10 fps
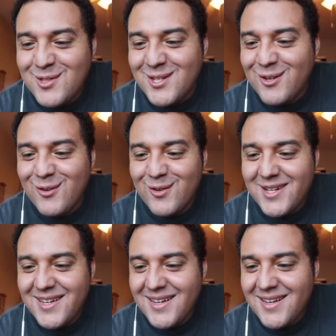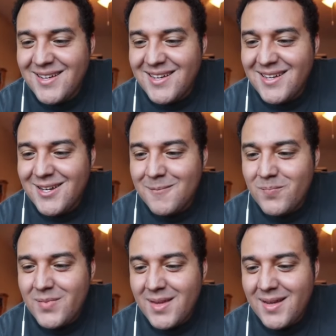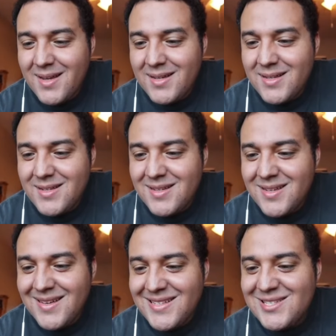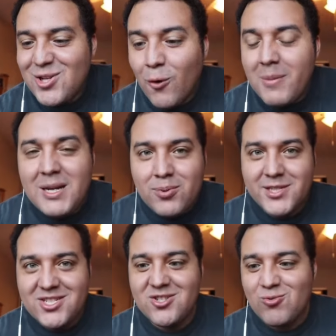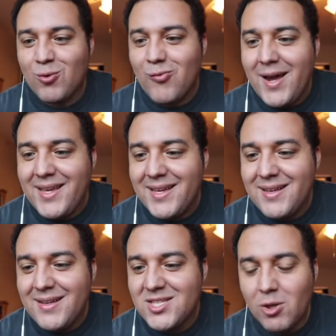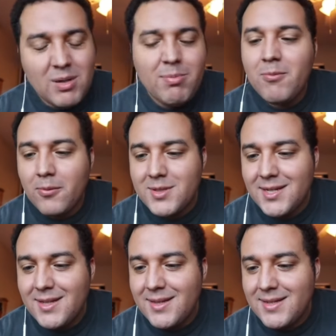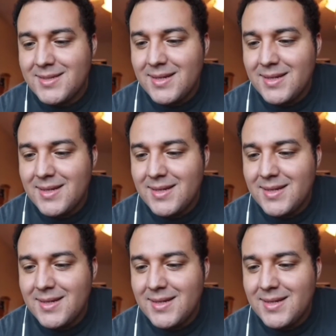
dude. that produce valuable glow sap. So many predictions These were right. So many people predicted this.